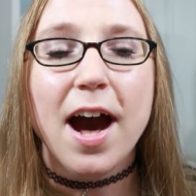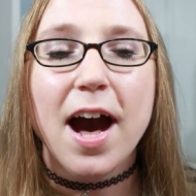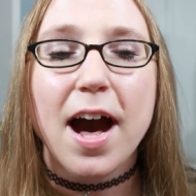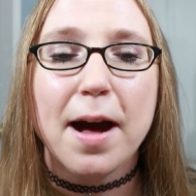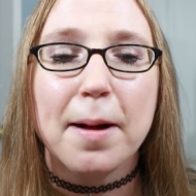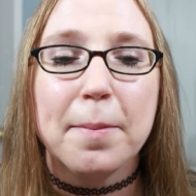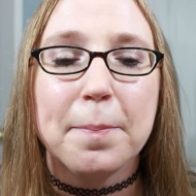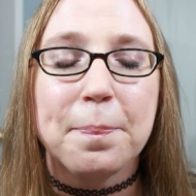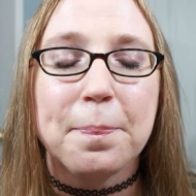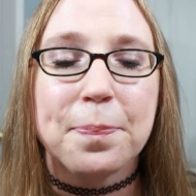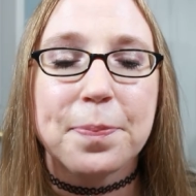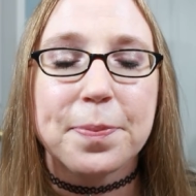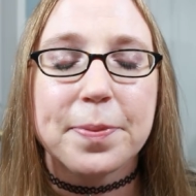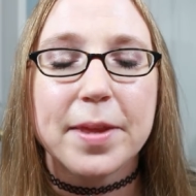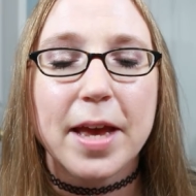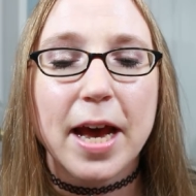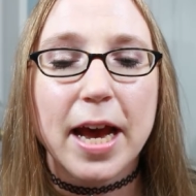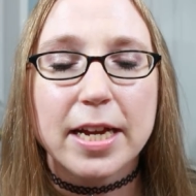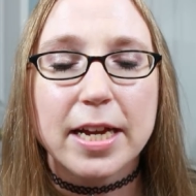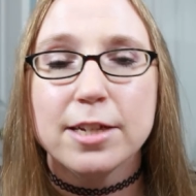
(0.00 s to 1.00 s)
Um,
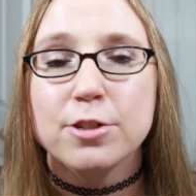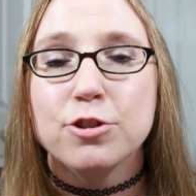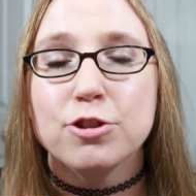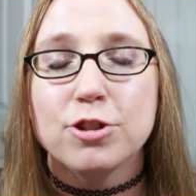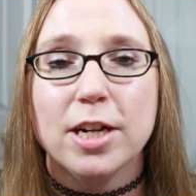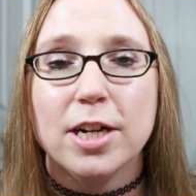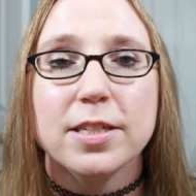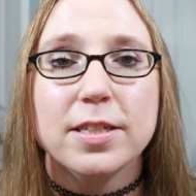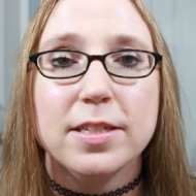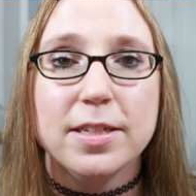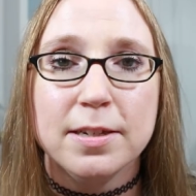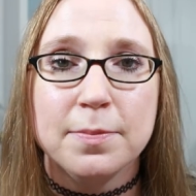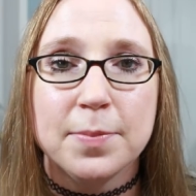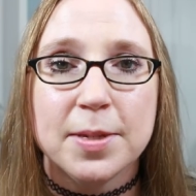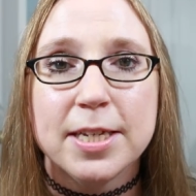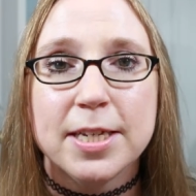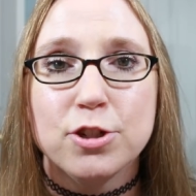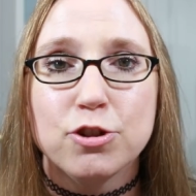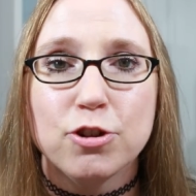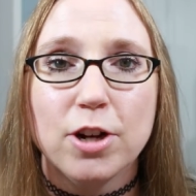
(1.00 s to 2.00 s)
I can trust him.
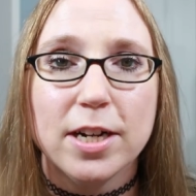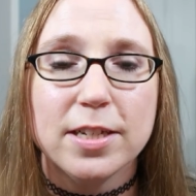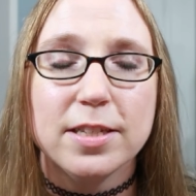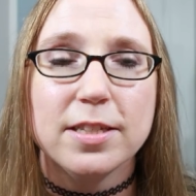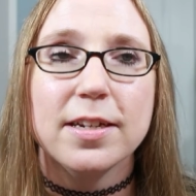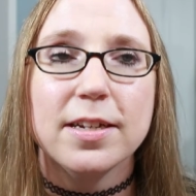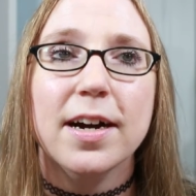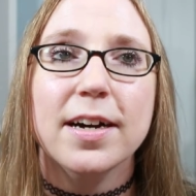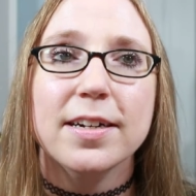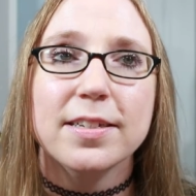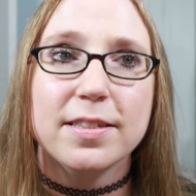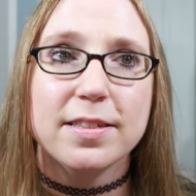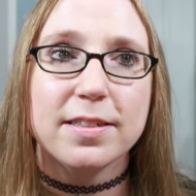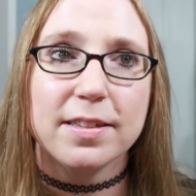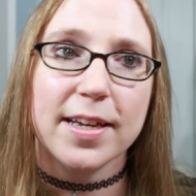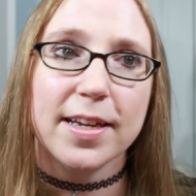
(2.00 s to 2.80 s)
He trusts us.